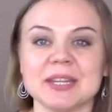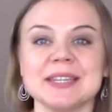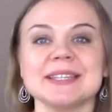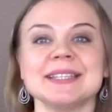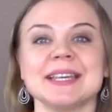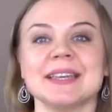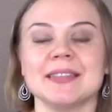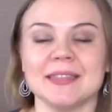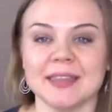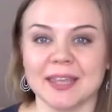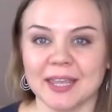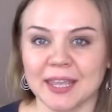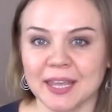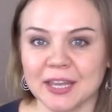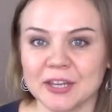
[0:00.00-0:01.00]
is at the
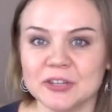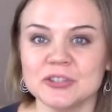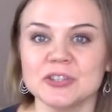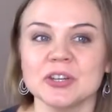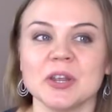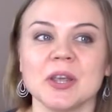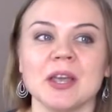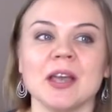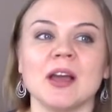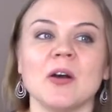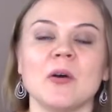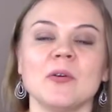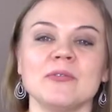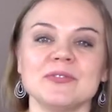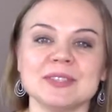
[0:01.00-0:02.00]
age
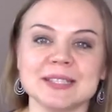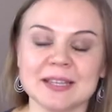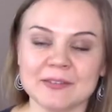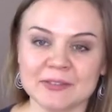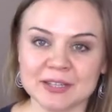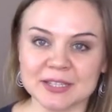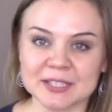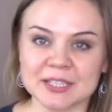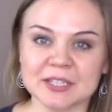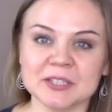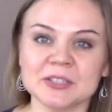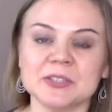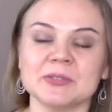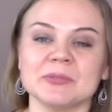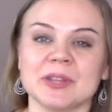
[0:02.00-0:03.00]
of
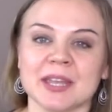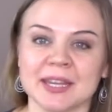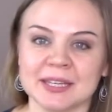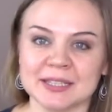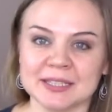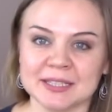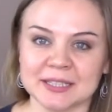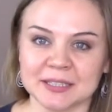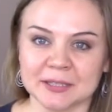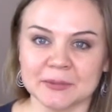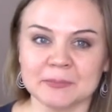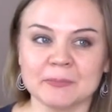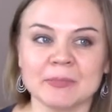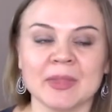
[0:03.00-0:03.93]
17 to 19.